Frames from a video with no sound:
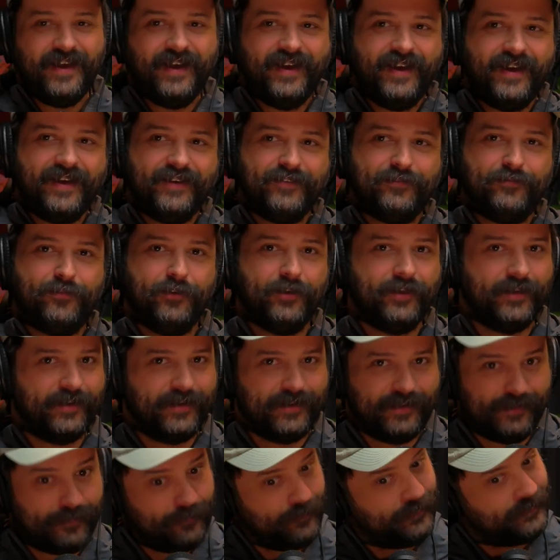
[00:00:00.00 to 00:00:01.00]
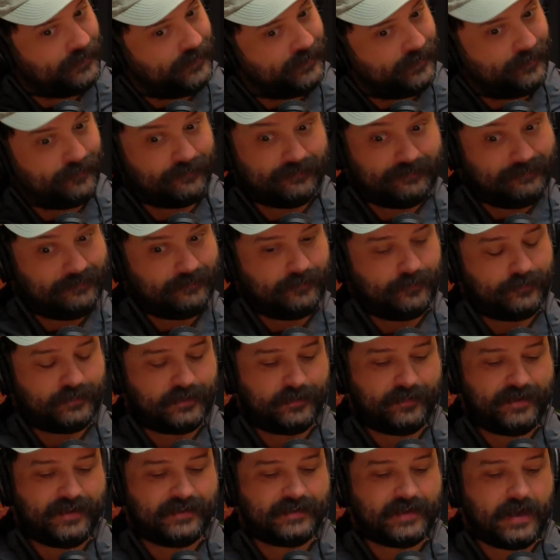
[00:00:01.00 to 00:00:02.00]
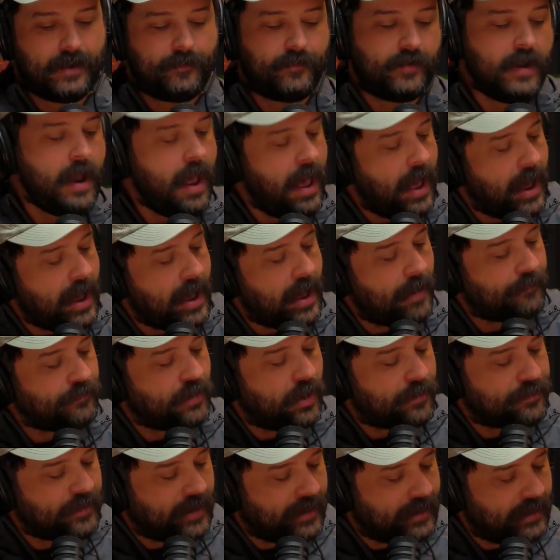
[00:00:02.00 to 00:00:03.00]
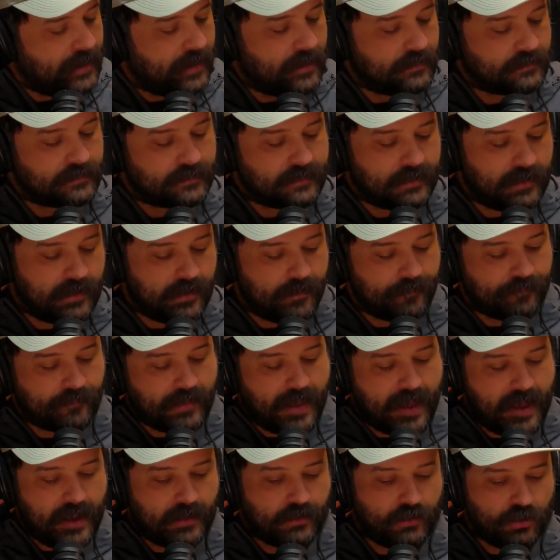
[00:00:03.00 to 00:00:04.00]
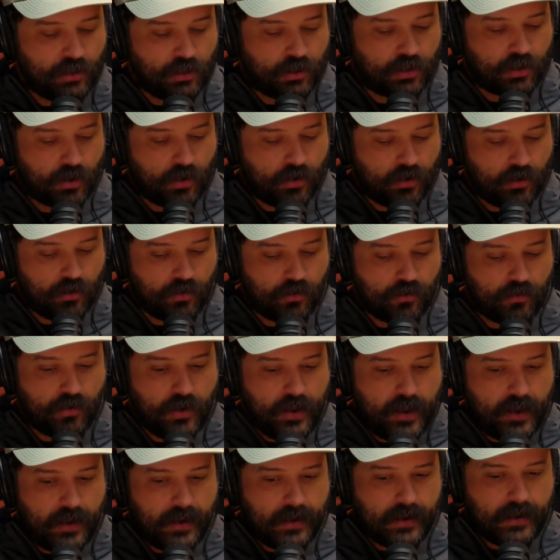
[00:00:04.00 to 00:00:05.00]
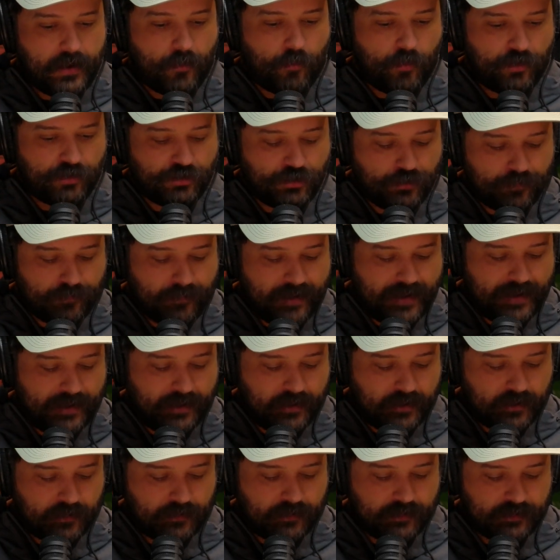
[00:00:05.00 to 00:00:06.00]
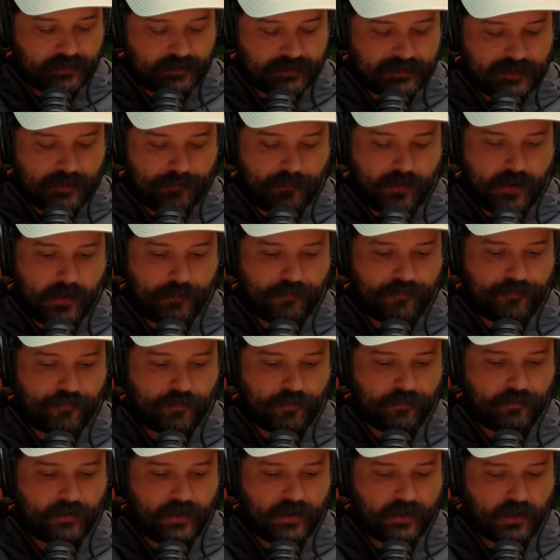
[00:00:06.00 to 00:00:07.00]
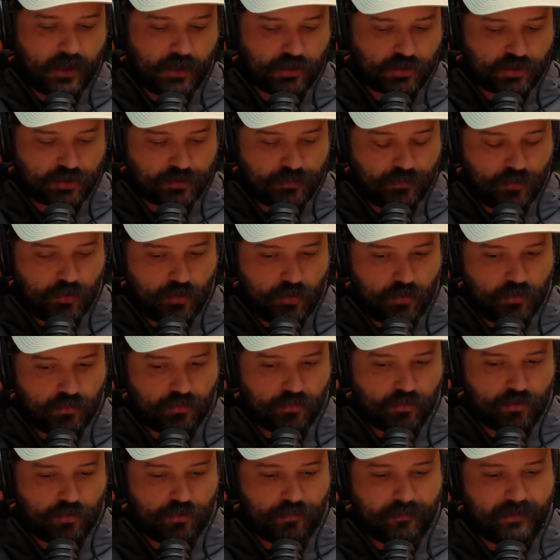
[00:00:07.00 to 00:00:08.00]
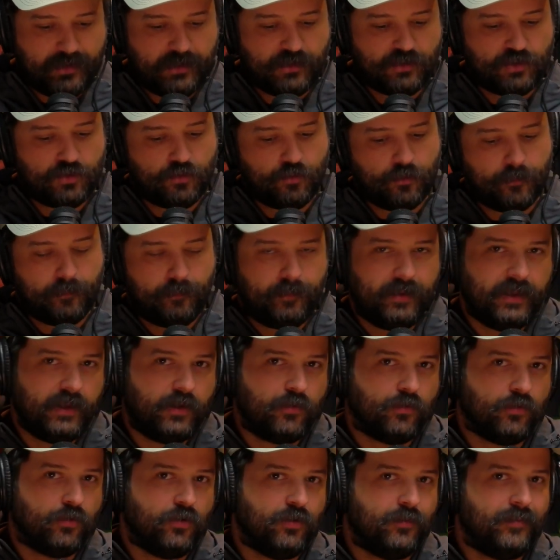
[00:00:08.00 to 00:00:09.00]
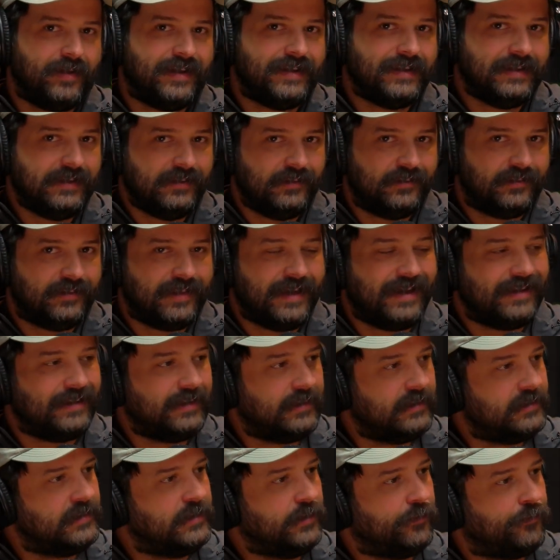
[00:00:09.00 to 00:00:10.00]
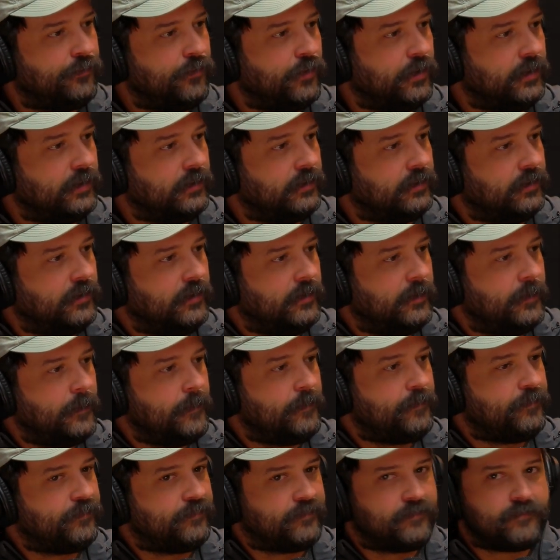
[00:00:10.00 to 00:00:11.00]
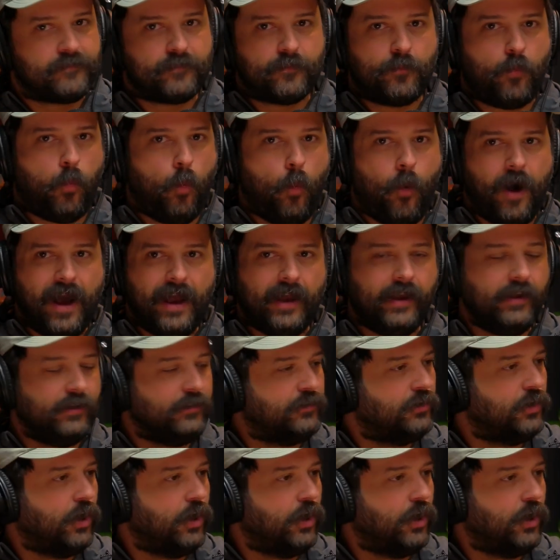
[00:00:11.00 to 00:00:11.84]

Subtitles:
what was about to happen. No, they asked, how do you go when you make the step up from like a small room into a big room, and is that a different way to